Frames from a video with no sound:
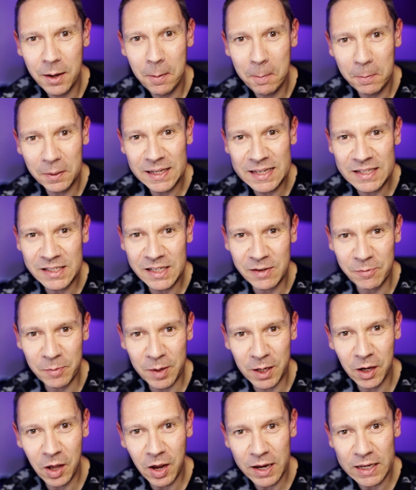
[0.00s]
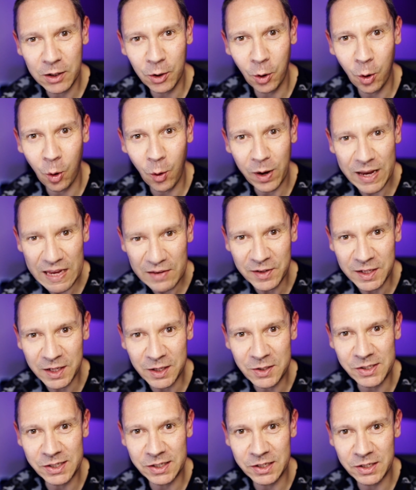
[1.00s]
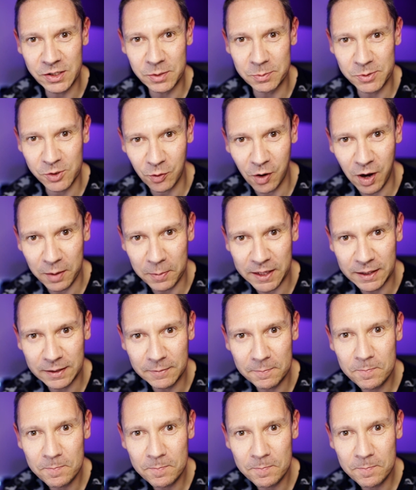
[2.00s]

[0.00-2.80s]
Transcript: please leave me a like or even consider subscribing.